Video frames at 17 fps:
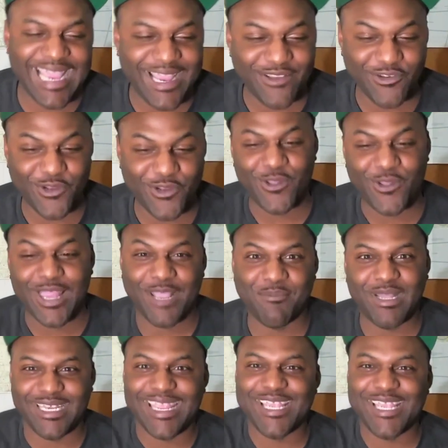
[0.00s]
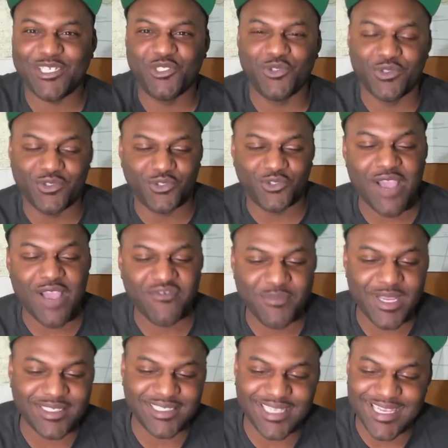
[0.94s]
Like my dad's driving me
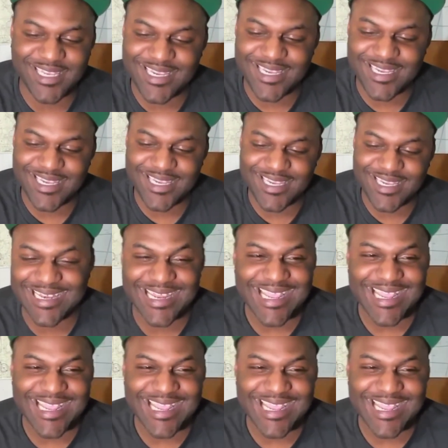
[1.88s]
as a kid. And